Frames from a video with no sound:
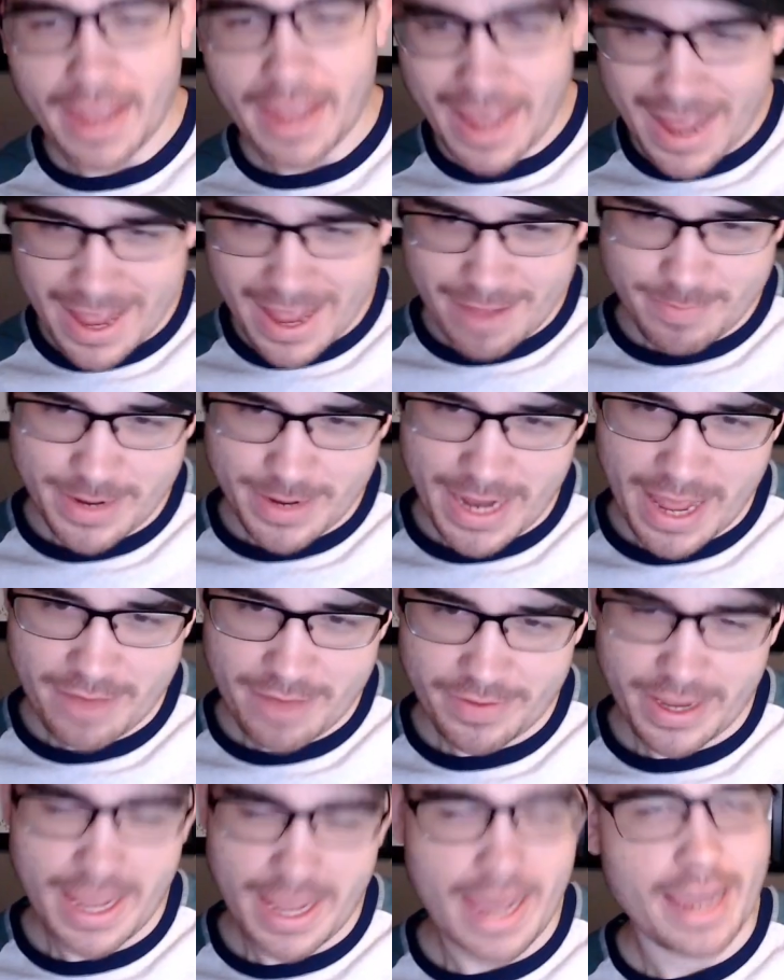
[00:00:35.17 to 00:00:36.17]
I have been
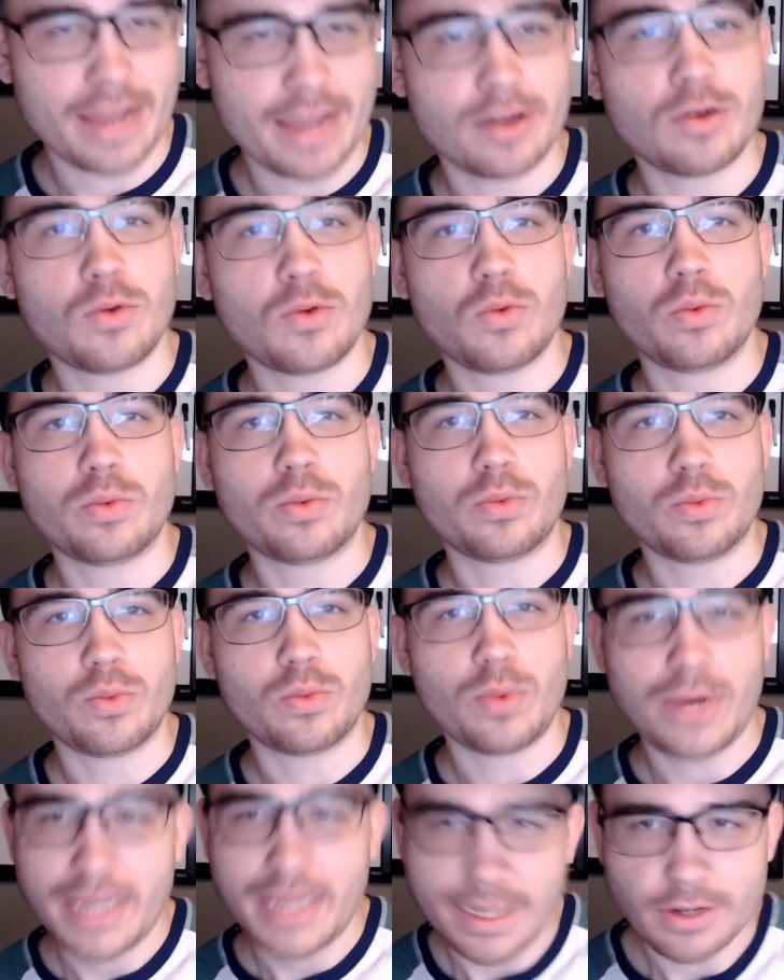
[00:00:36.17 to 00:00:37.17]
having a
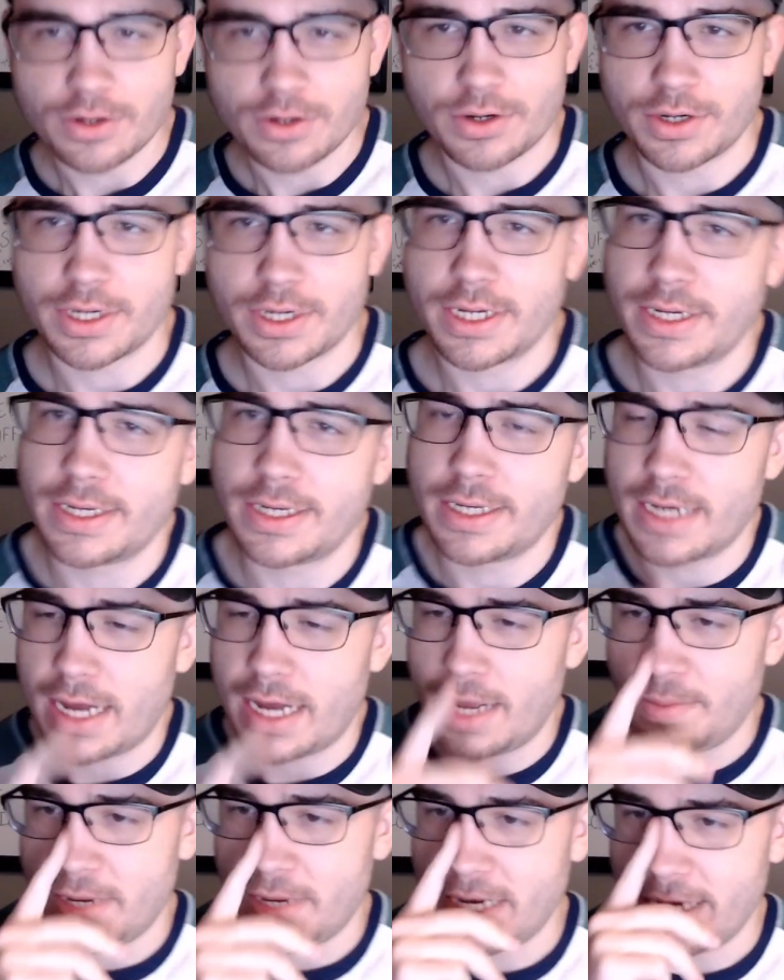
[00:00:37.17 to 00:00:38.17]
weird
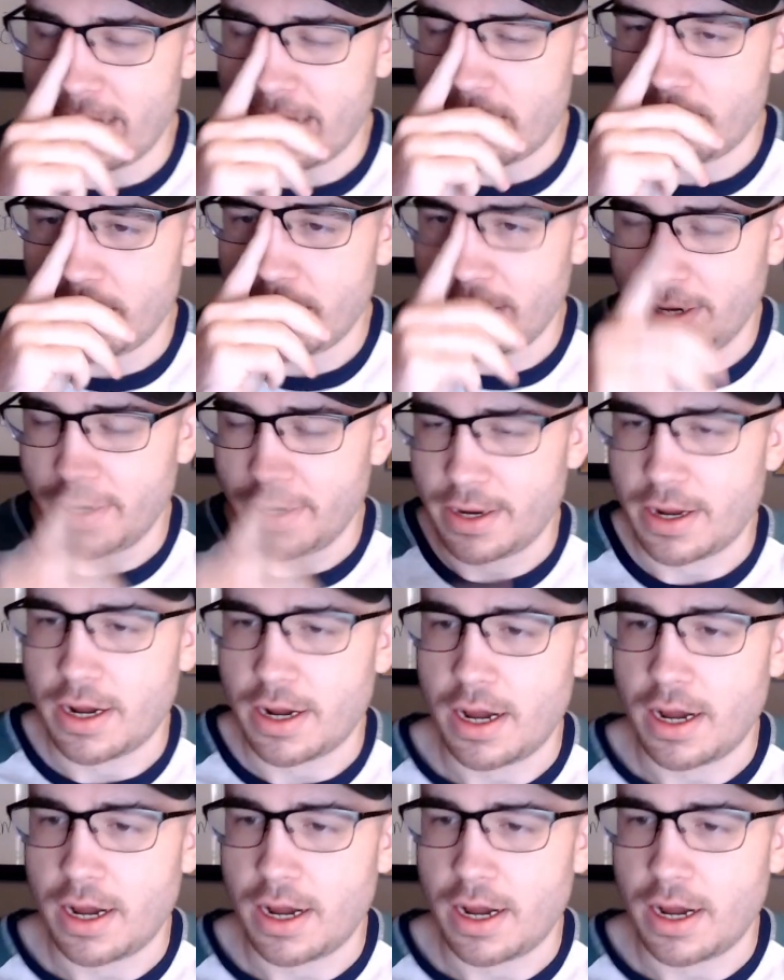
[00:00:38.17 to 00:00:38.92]
time in Debian.